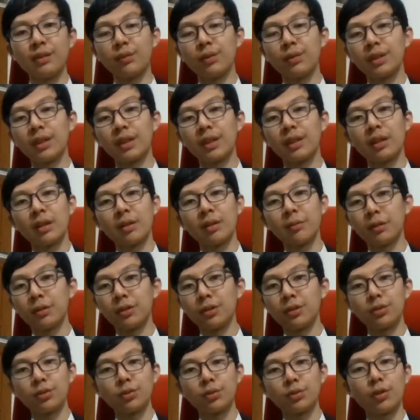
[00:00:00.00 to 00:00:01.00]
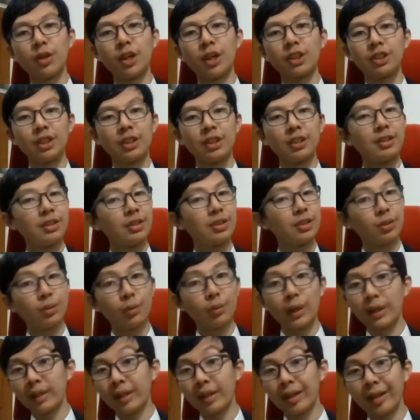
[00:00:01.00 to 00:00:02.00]
Would I recommend you to watch it? Sure,
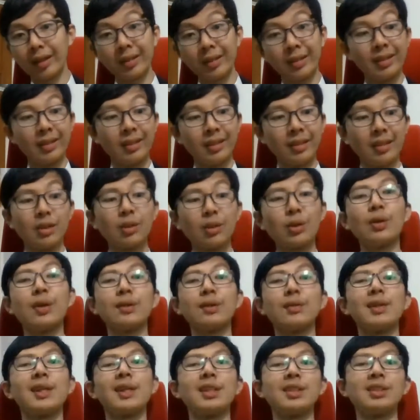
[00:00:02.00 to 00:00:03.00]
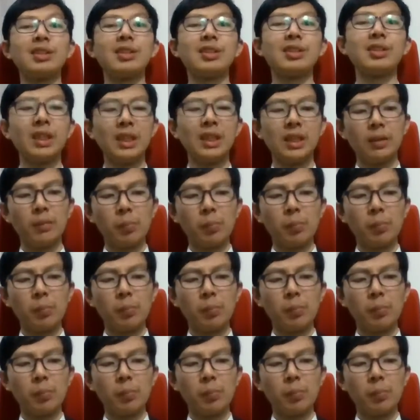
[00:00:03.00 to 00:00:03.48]
why not? Go and watch it.